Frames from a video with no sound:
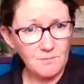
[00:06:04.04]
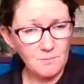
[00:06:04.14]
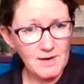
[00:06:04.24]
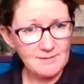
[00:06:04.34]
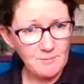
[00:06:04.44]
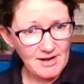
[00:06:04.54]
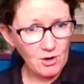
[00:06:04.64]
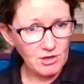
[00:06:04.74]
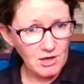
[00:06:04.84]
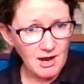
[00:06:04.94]
we went
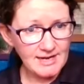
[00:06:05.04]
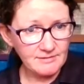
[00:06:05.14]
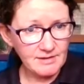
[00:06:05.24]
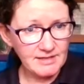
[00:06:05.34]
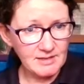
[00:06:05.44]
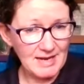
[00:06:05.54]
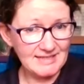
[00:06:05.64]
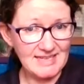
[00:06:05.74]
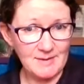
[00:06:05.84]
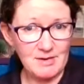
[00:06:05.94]
online in the
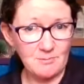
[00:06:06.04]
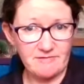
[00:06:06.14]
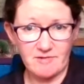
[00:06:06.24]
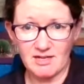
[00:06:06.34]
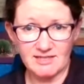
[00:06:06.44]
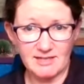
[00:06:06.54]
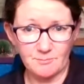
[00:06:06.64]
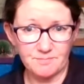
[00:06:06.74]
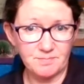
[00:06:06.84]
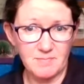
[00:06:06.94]
pandemic. We realized
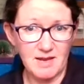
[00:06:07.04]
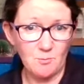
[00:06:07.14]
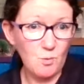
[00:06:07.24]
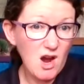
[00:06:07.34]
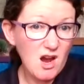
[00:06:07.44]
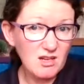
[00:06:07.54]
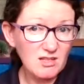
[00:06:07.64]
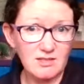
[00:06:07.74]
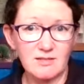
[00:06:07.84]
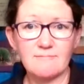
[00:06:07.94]
it
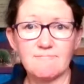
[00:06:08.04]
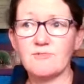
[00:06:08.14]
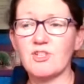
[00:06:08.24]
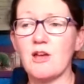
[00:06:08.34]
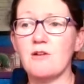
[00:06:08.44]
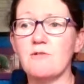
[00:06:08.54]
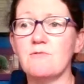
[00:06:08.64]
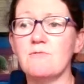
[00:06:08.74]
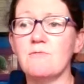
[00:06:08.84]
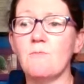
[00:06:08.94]
worked,
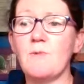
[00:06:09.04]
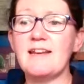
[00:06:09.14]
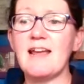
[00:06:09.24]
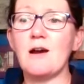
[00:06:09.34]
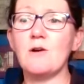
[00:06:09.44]
so we